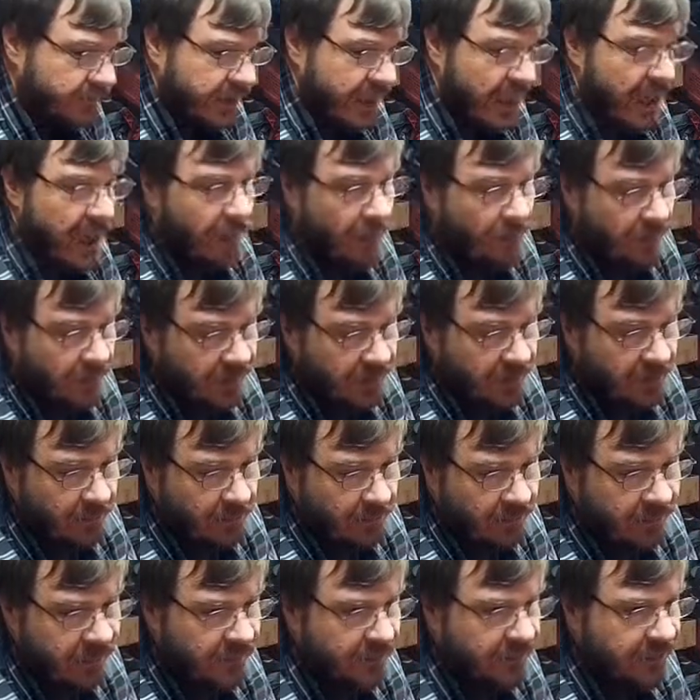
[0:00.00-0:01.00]
camera
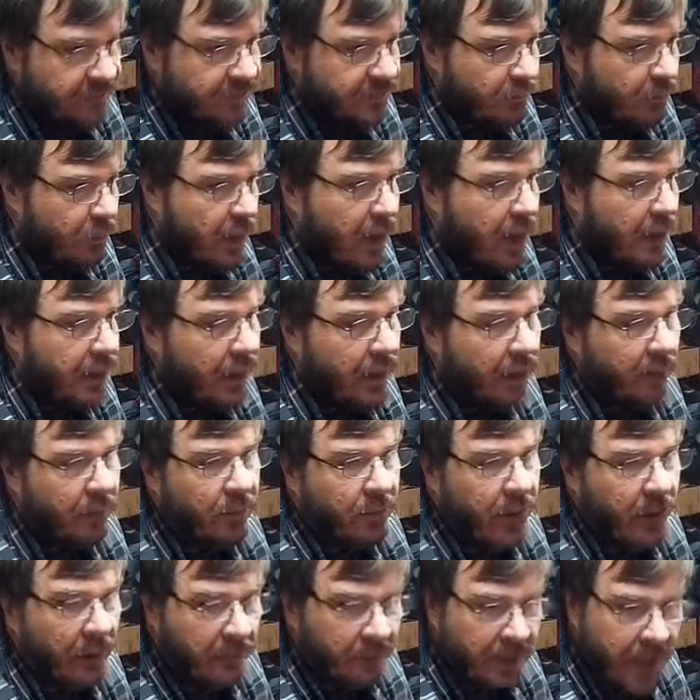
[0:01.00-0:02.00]
gimbal to this quad. I'll
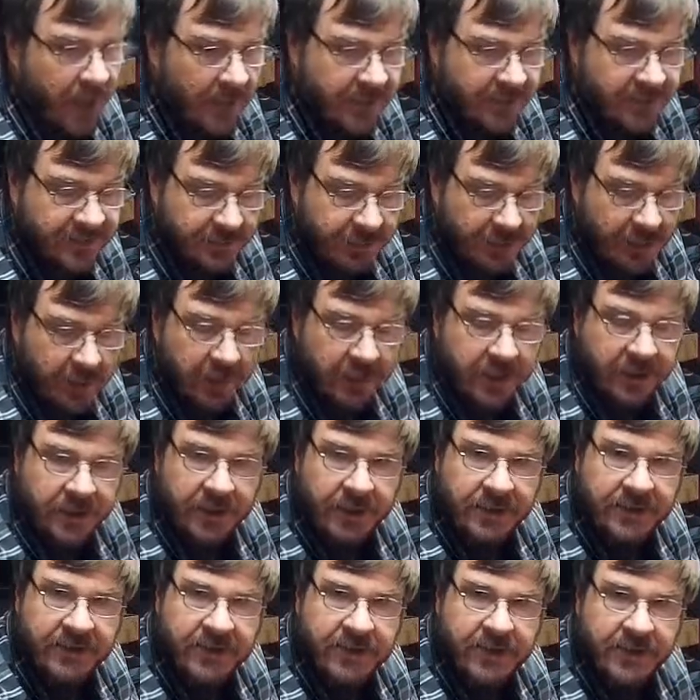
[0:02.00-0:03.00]
probably add some
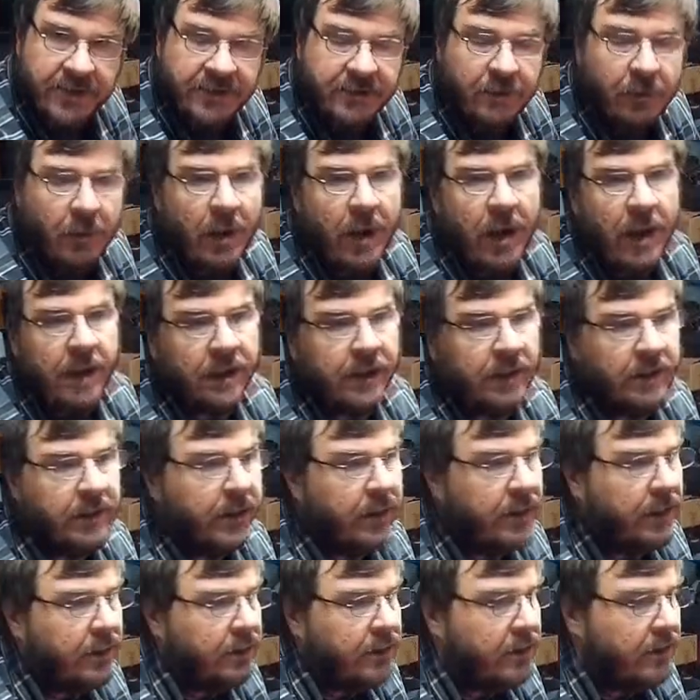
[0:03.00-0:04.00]
LEDs to this quad, and
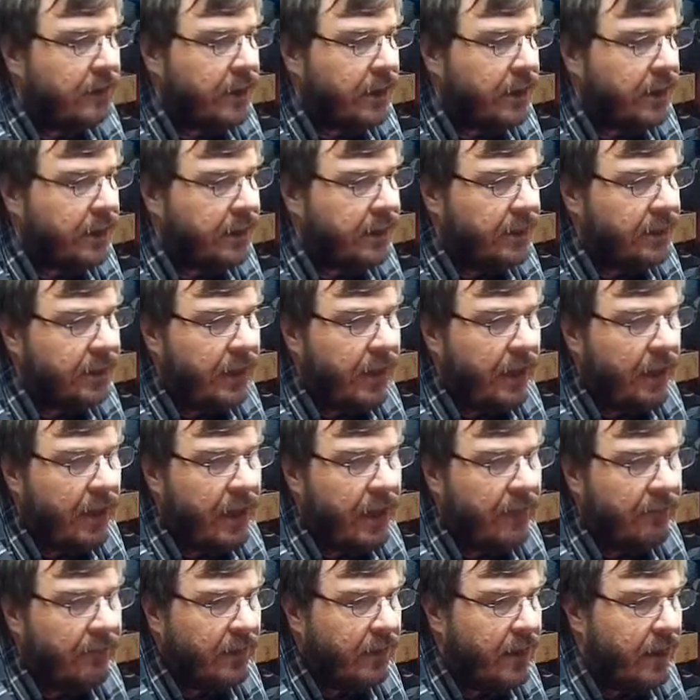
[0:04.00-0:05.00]
then I'll go ahead and I'll
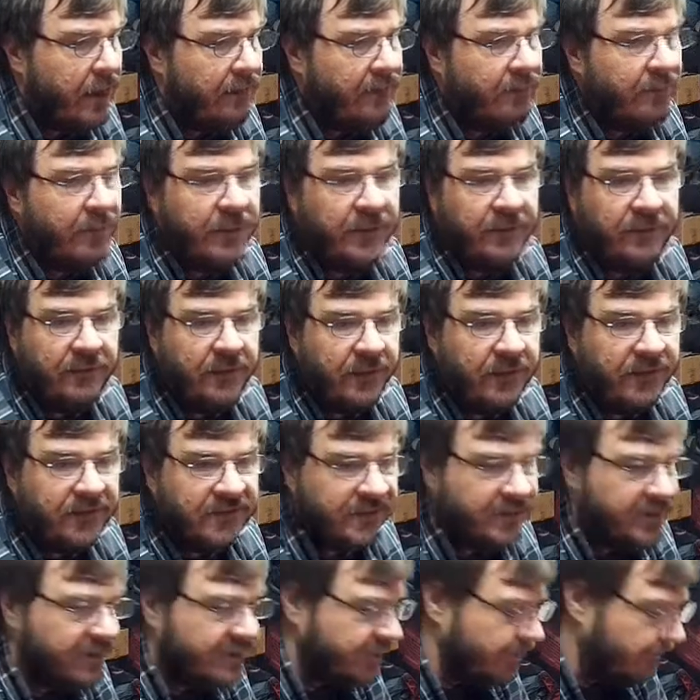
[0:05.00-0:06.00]
have a FPV
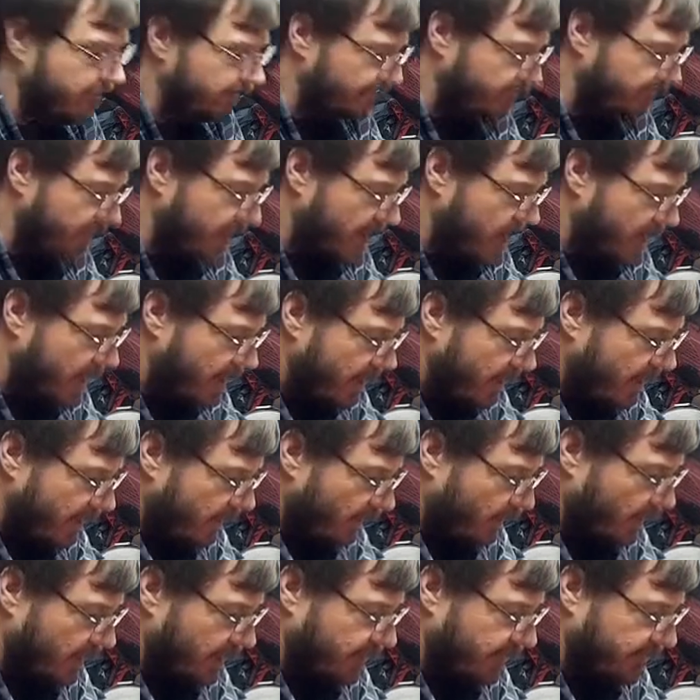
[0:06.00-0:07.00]
system,
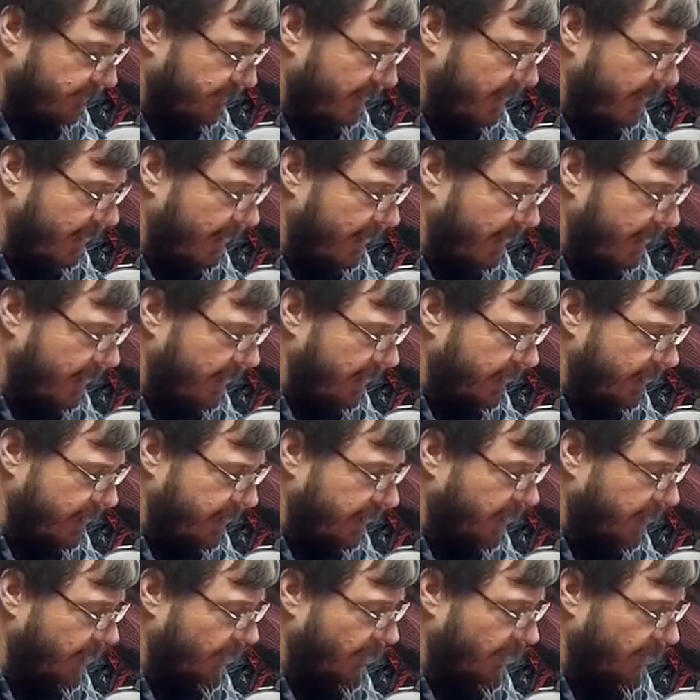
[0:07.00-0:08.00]
which may
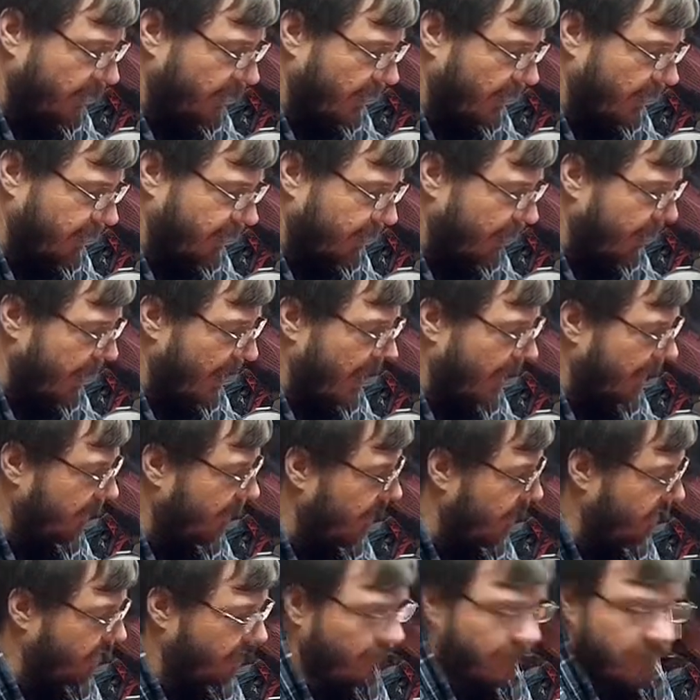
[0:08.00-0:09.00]
come right off the
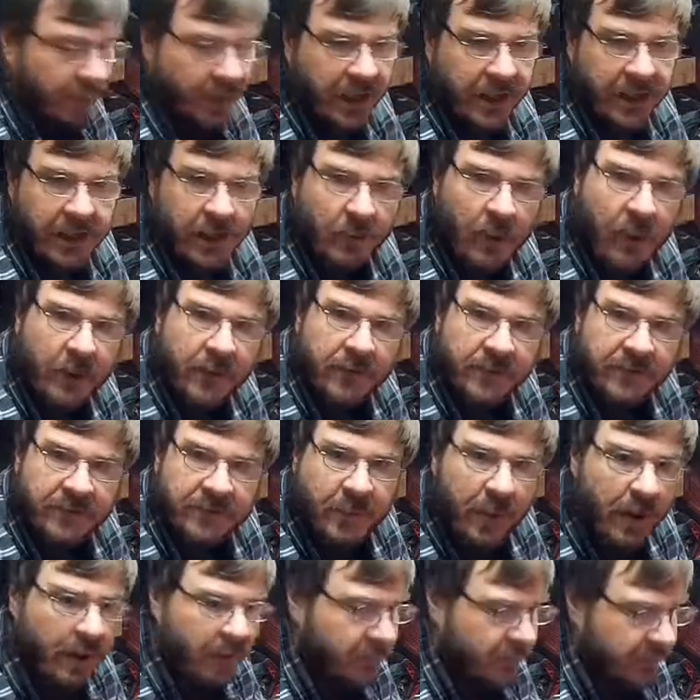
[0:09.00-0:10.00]
battery or it may come off this
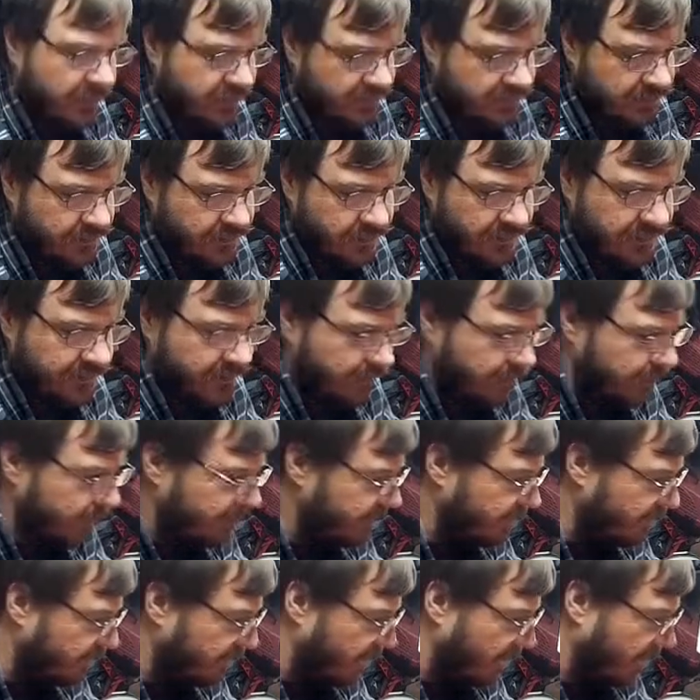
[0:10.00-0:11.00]
power
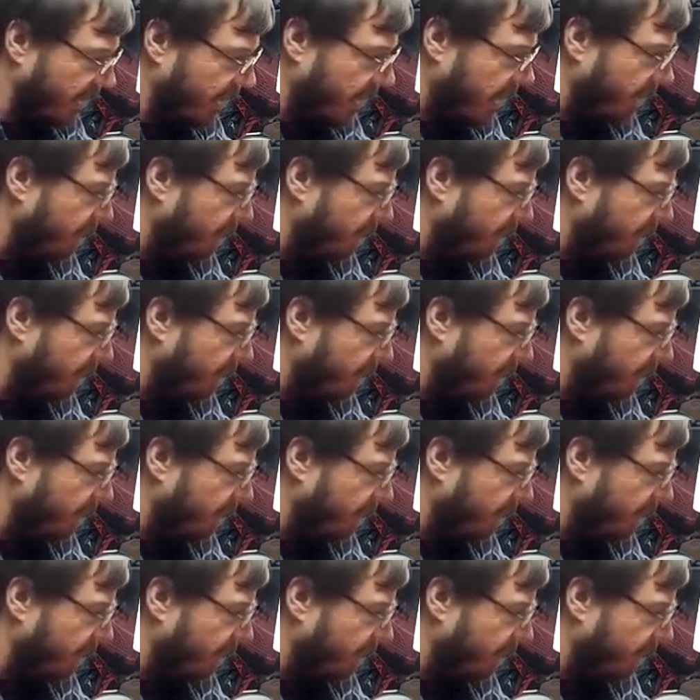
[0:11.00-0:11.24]
distribution board. I